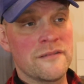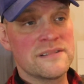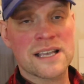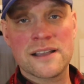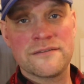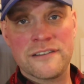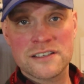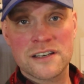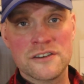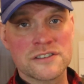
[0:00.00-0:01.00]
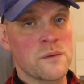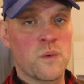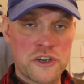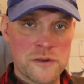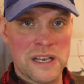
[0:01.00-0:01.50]
science fiction, you say,
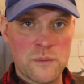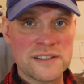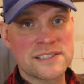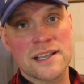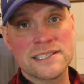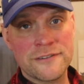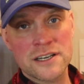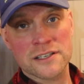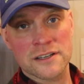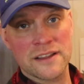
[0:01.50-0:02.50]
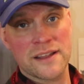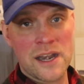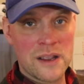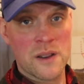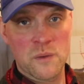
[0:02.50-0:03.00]
what do you mean with science fiction? And
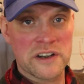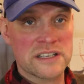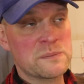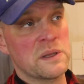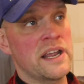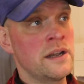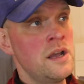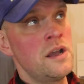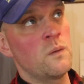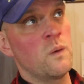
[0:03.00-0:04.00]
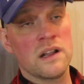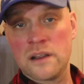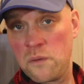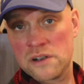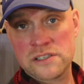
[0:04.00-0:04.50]
then he would explain, well,
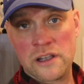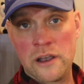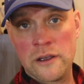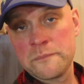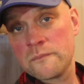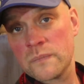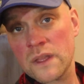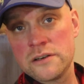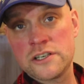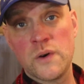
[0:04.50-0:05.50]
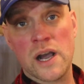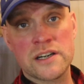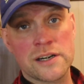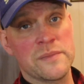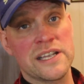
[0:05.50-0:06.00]
there was a
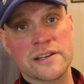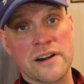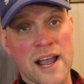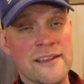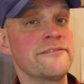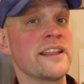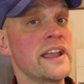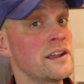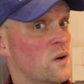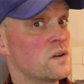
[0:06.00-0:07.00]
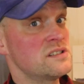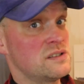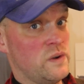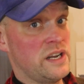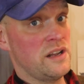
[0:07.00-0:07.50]
200-meter high flying
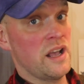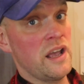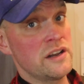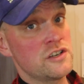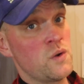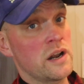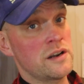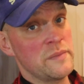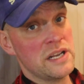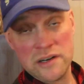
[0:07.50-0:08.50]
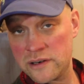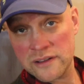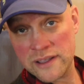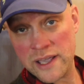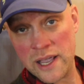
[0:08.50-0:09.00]
horse with a 200-meter
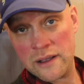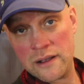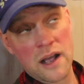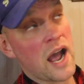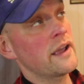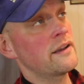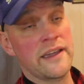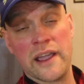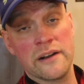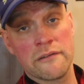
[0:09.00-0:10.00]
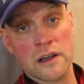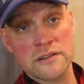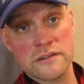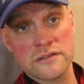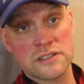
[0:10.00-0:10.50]
high Kenny
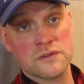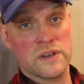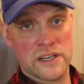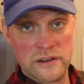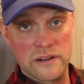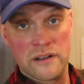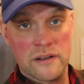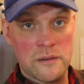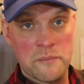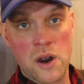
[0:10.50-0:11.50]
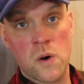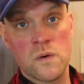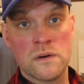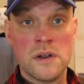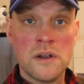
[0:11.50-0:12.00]
Rogers with a
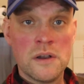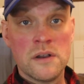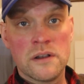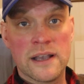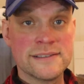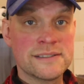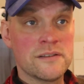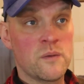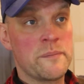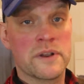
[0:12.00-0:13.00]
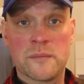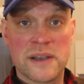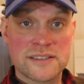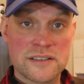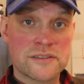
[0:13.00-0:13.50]
bow as a weapon of
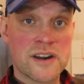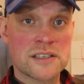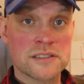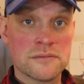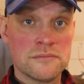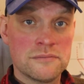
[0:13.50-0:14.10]
mass destruction.